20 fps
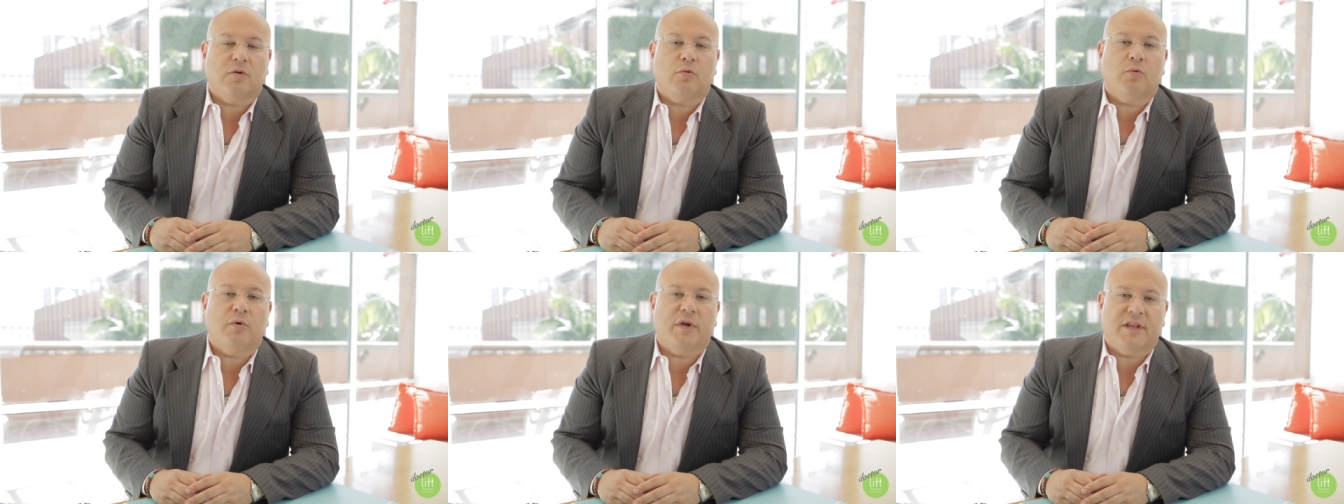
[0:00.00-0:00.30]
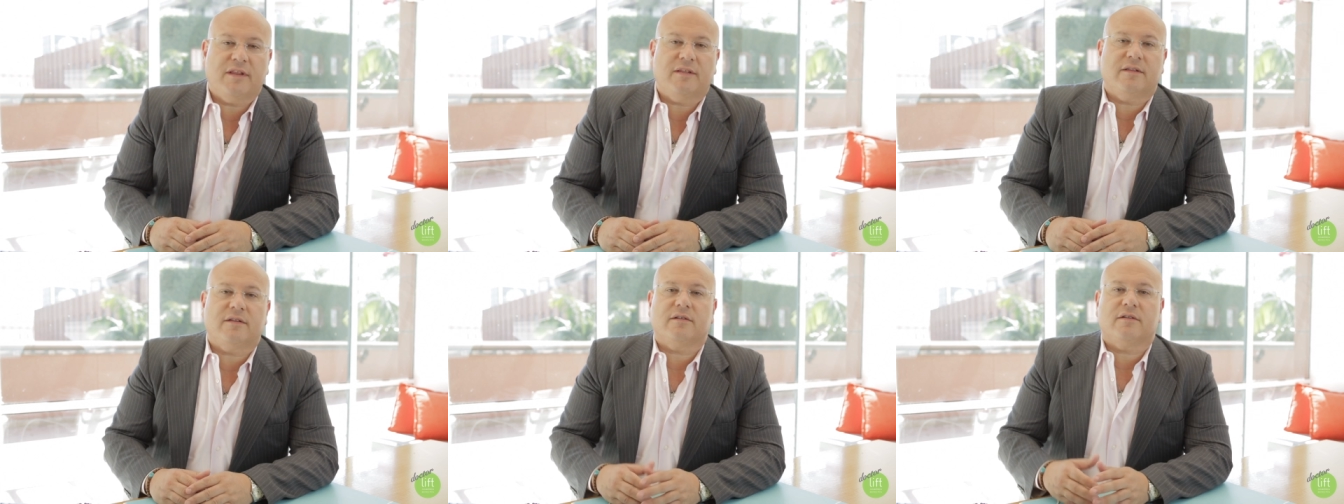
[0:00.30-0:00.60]

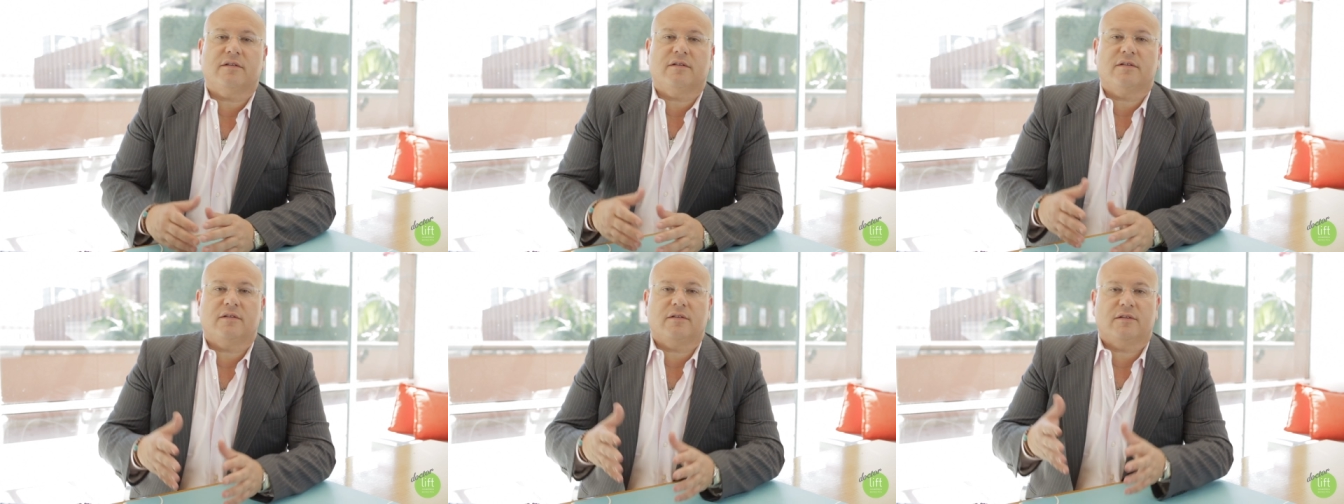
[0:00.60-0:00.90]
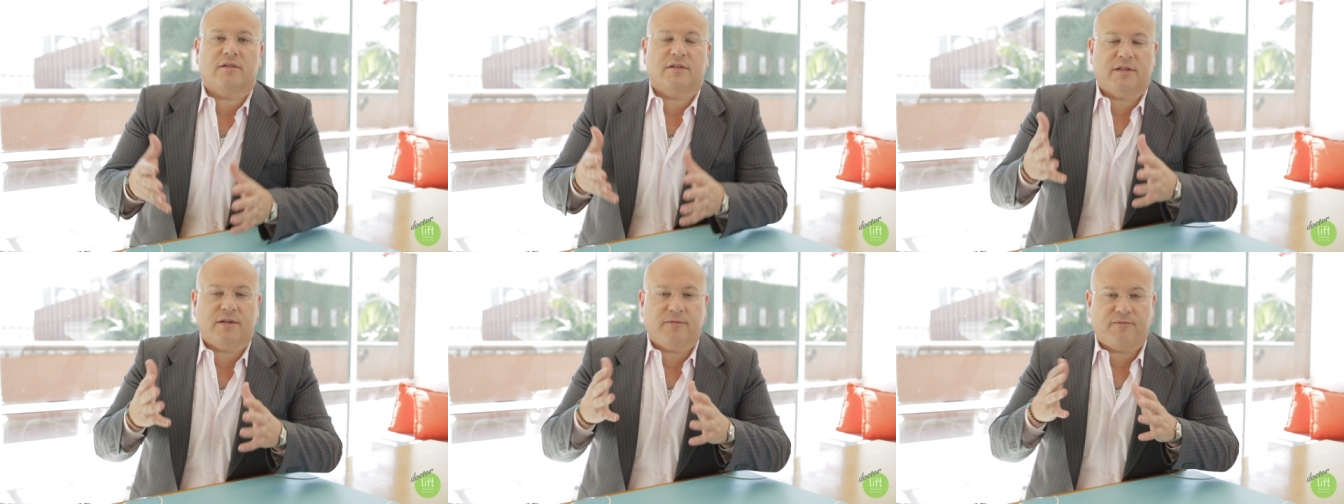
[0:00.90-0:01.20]
with
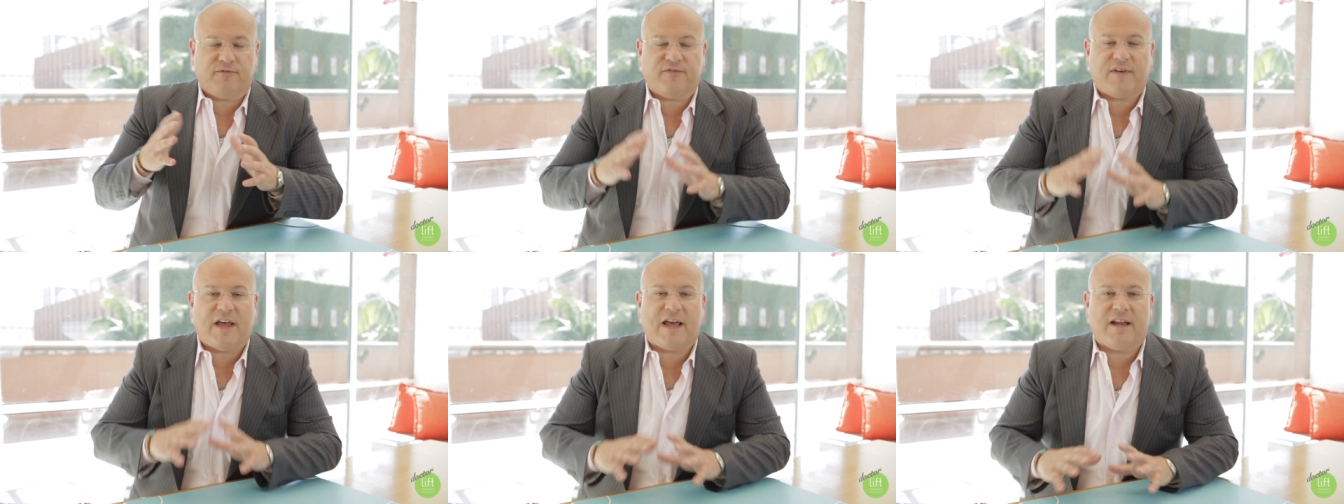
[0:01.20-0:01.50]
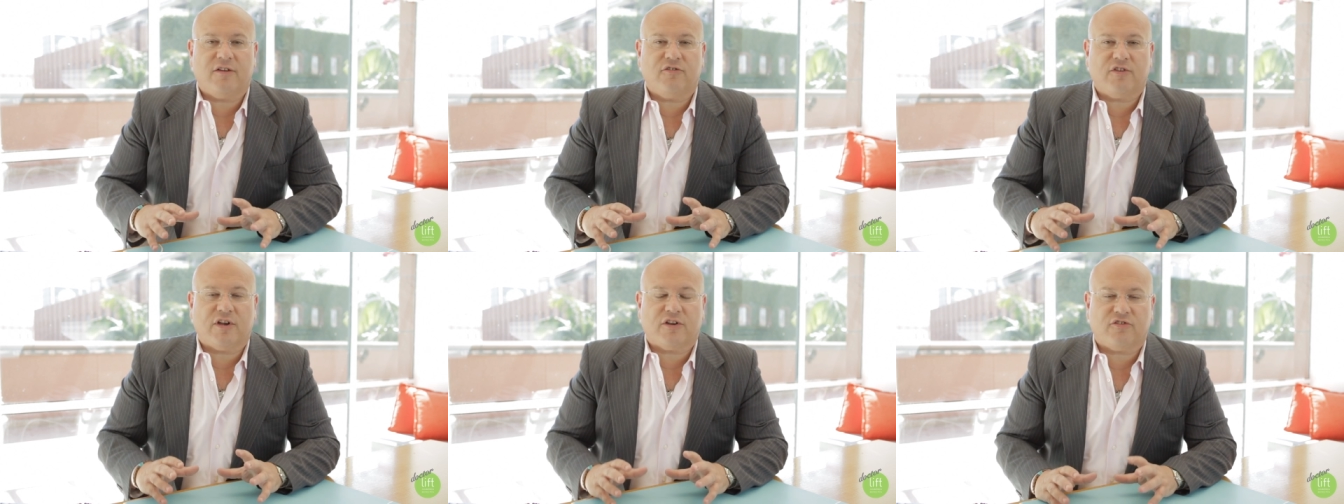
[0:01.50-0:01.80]
the fat
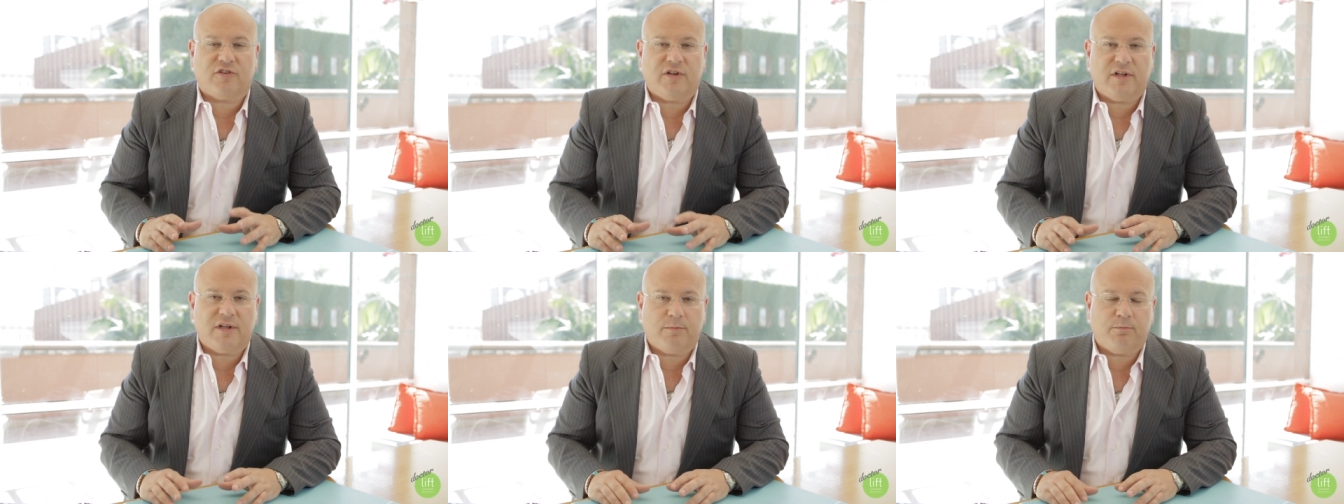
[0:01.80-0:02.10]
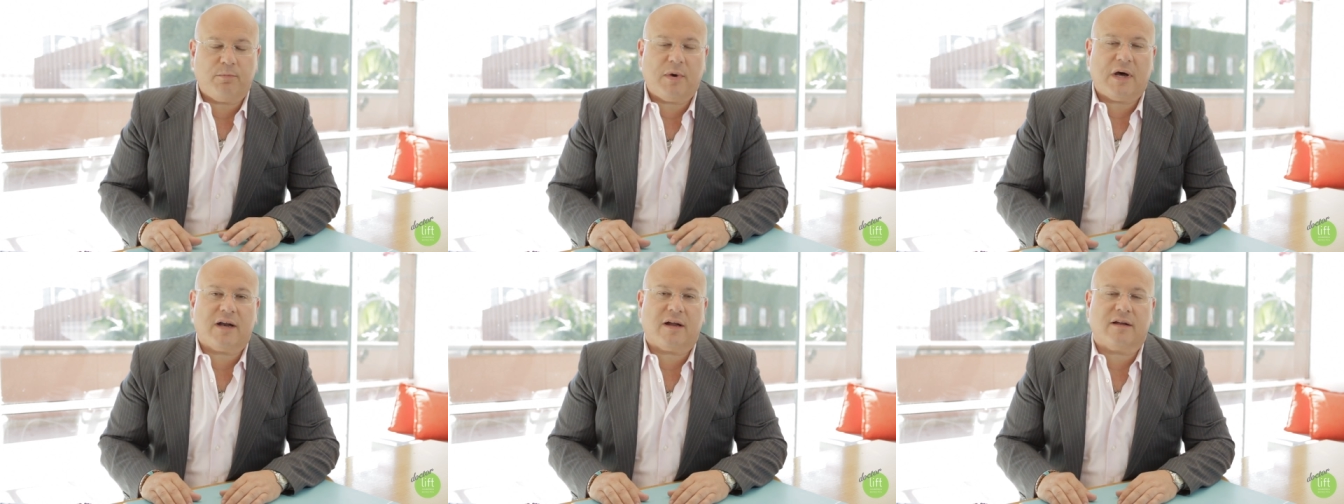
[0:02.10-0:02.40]
injection in the
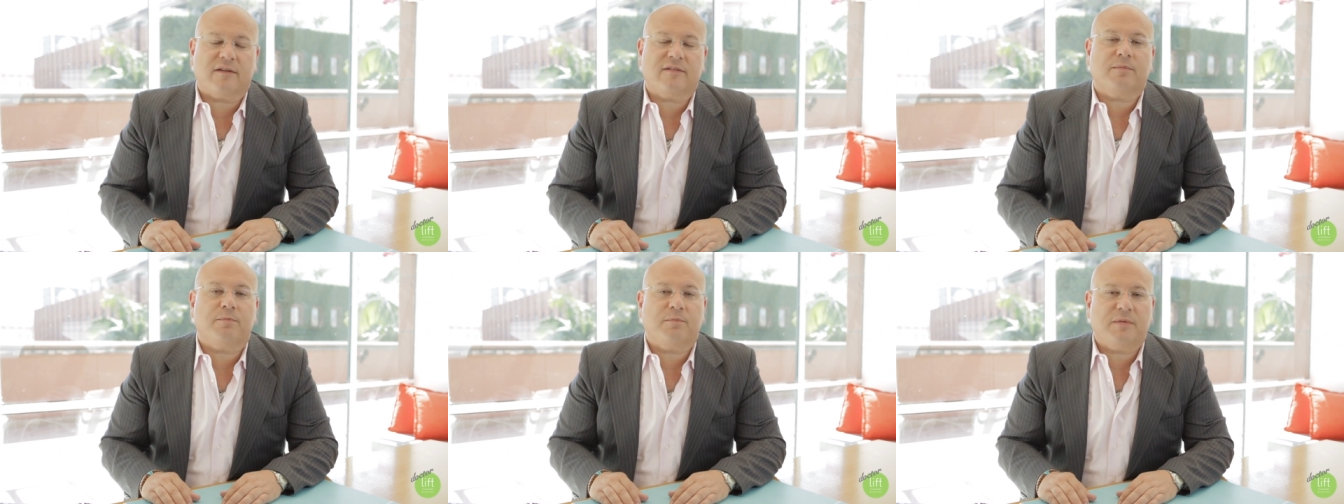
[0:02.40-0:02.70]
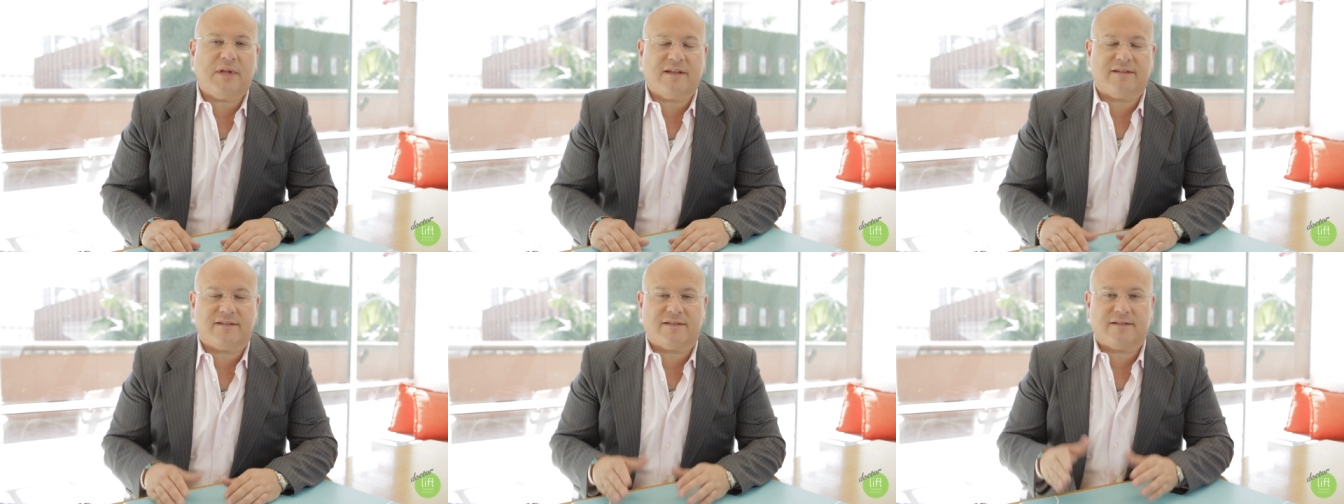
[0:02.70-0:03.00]
buttocks
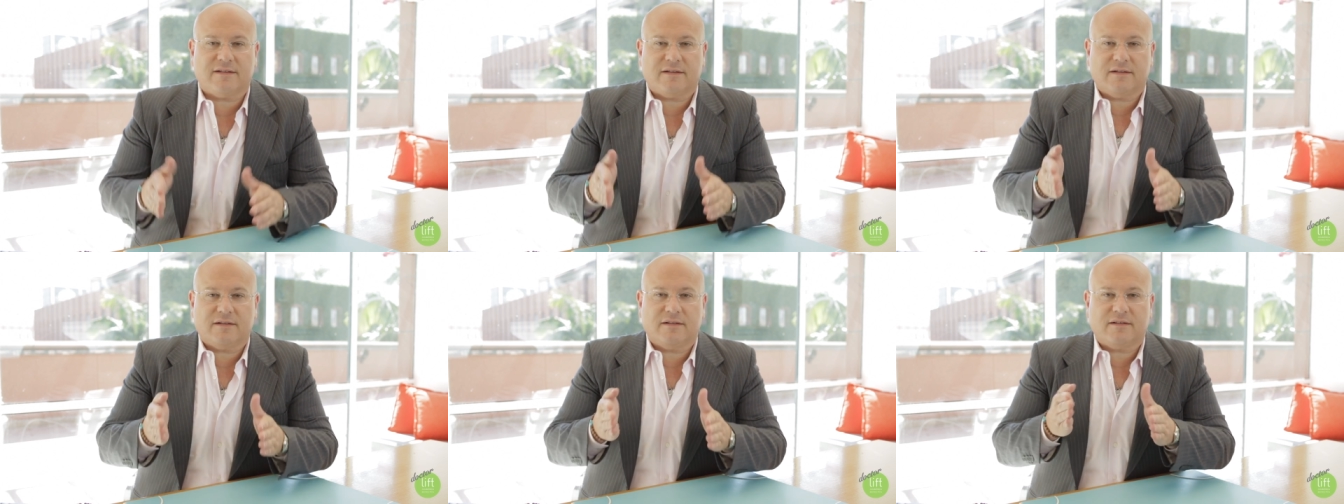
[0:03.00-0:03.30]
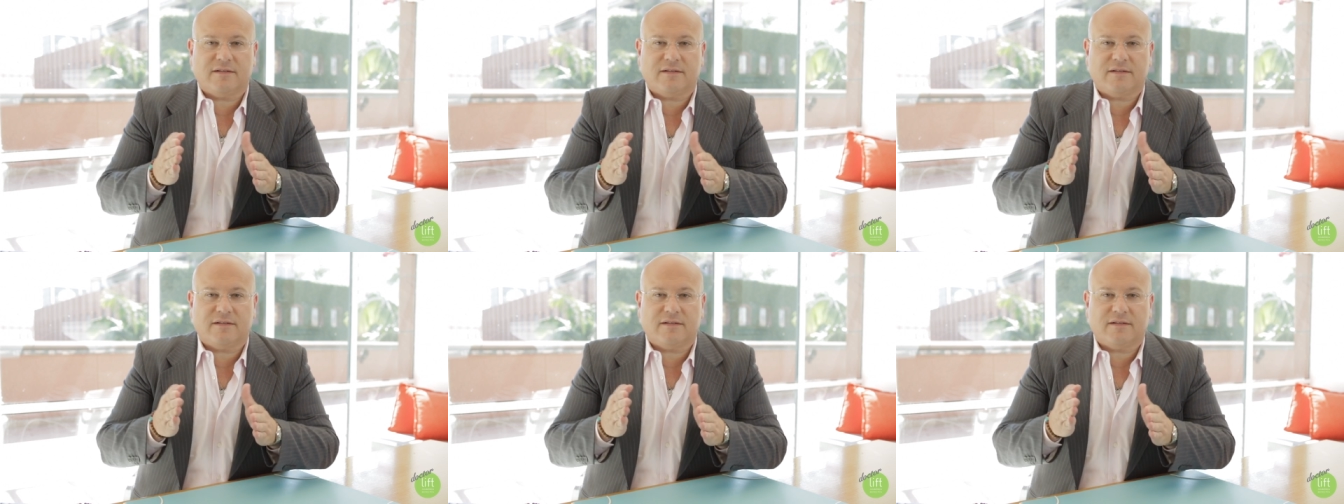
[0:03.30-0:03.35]
plus